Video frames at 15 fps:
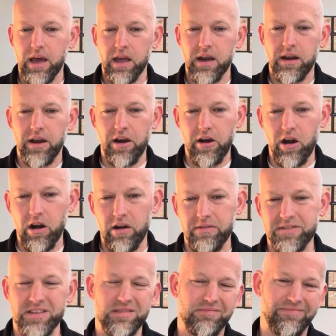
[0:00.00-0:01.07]

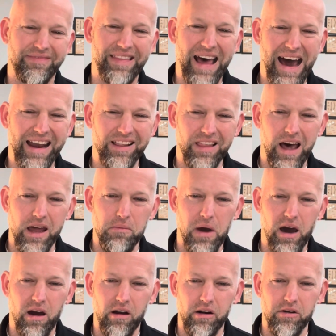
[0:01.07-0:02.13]
nerves, not a lot
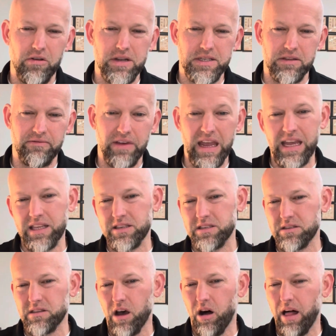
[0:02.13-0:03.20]
about arteries and
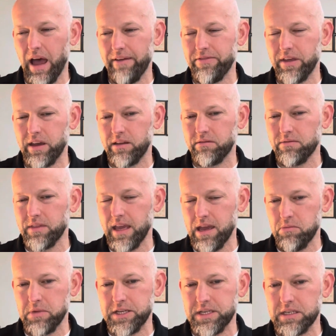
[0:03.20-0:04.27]
veins. I'll have the
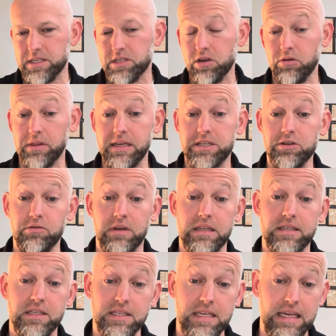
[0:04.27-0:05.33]
images so that you can
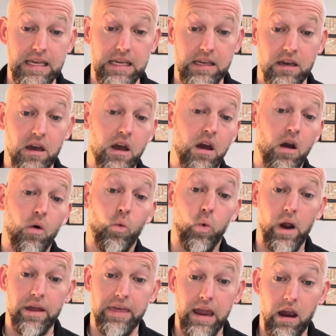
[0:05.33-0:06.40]
see
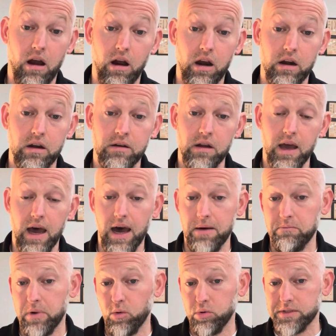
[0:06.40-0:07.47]
where they are,
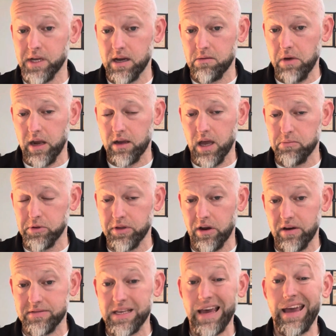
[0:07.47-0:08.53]
but we'll talk about a couple
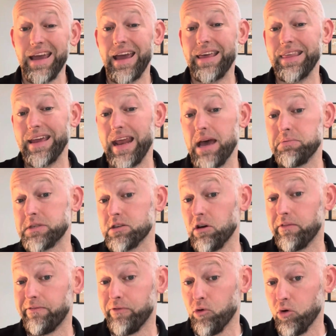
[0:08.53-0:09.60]
nerves. And then
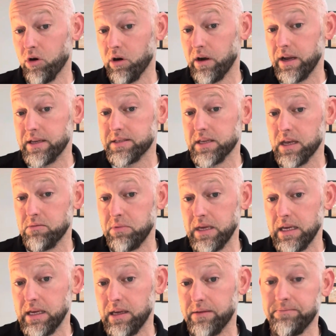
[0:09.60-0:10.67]
episode 4 is going to
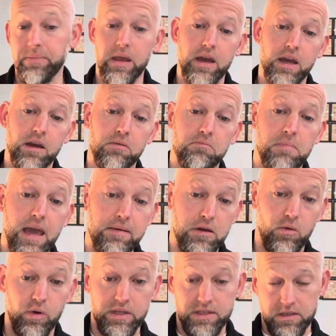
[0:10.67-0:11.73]
be maybe
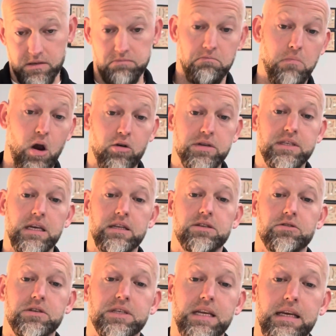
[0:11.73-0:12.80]
what's most
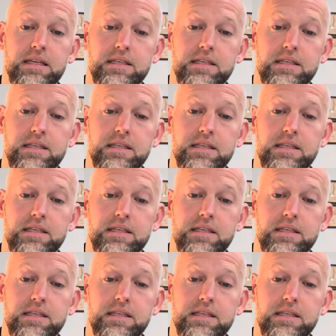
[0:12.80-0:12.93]
interesting